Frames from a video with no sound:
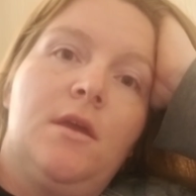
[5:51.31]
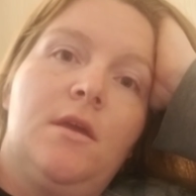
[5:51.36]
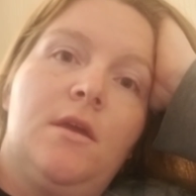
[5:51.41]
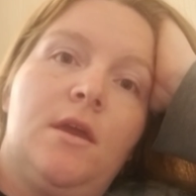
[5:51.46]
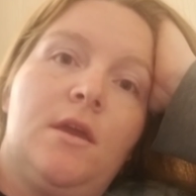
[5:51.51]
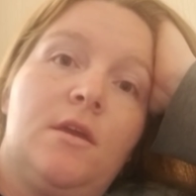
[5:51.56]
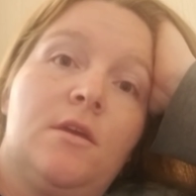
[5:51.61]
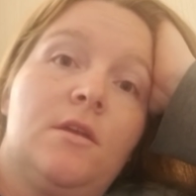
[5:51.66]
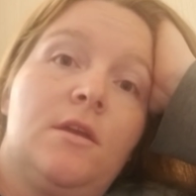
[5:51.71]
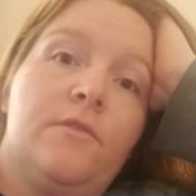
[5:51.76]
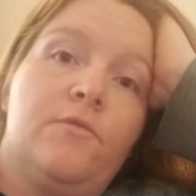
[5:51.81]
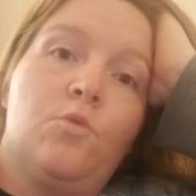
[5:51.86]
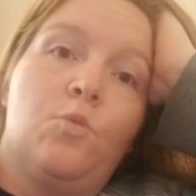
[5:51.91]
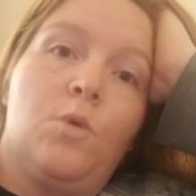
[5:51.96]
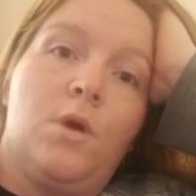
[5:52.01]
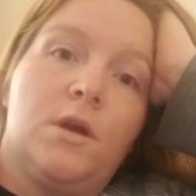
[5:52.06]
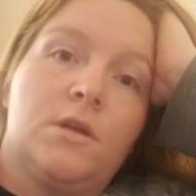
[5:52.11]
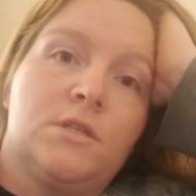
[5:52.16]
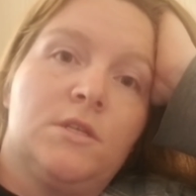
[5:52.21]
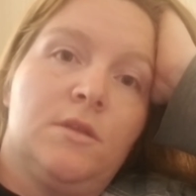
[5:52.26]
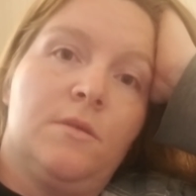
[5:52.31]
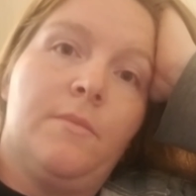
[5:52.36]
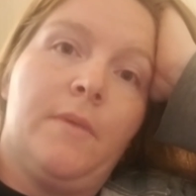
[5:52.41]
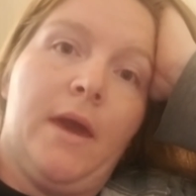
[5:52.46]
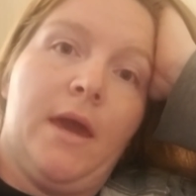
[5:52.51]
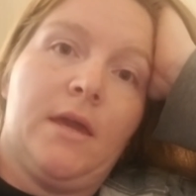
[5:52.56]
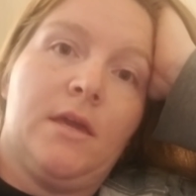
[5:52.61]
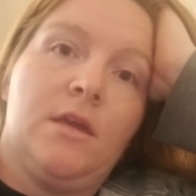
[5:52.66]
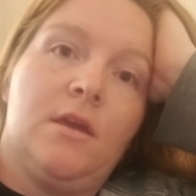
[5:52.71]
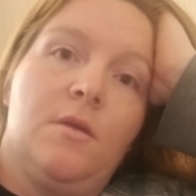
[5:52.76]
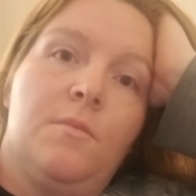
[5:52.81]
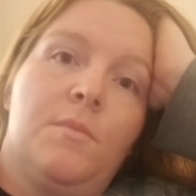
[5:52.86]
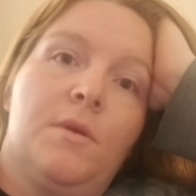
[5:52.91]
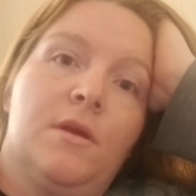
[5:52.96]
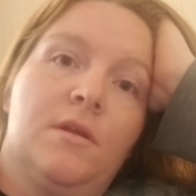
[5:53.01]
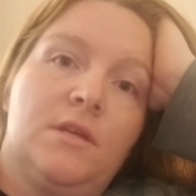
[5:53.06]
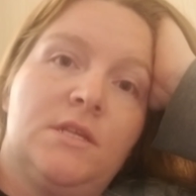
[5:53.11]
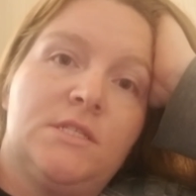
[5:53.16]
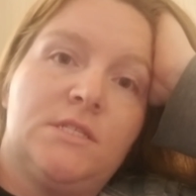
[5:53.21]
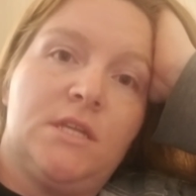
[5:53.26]
He couldn't even walk to the back. He could
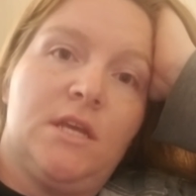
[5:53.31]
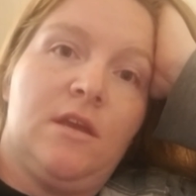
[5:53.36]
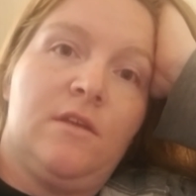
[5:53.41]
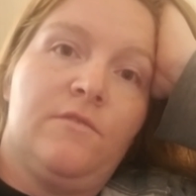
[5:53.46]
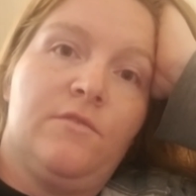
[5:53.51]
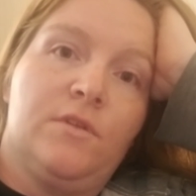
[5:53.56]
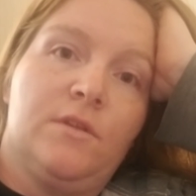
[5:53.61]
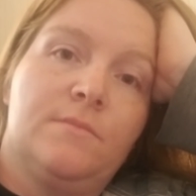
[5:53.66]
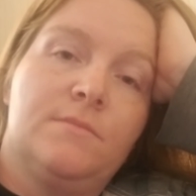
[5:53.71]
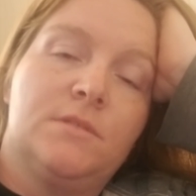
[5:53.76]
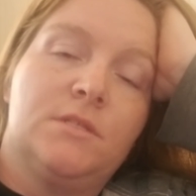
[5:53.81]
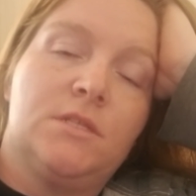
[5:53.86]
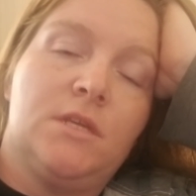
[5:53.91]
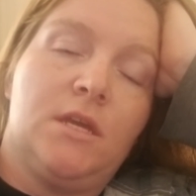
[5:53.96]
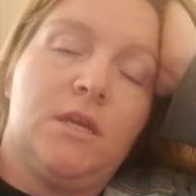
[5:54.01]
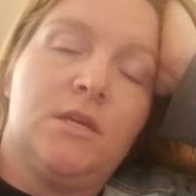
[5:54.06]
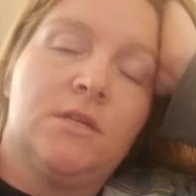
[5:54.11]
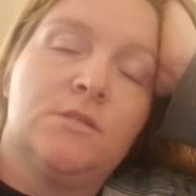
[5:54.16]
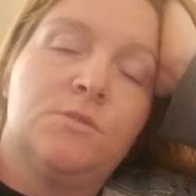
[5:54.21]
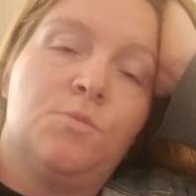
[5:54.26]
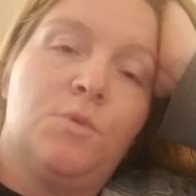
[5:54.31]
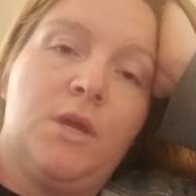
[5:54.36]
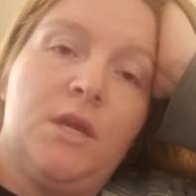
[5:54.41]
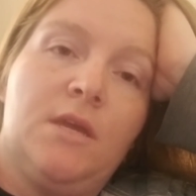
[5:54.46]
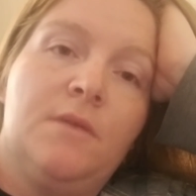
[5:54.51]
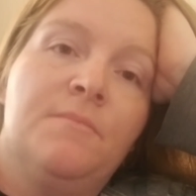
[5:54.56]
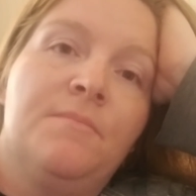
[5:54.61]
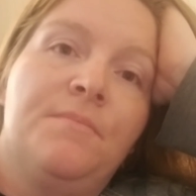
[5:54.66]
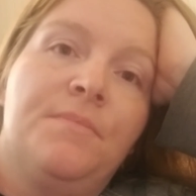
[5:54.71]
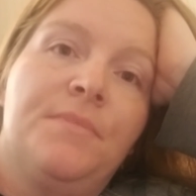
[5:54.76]
barely stand for them to take his weight.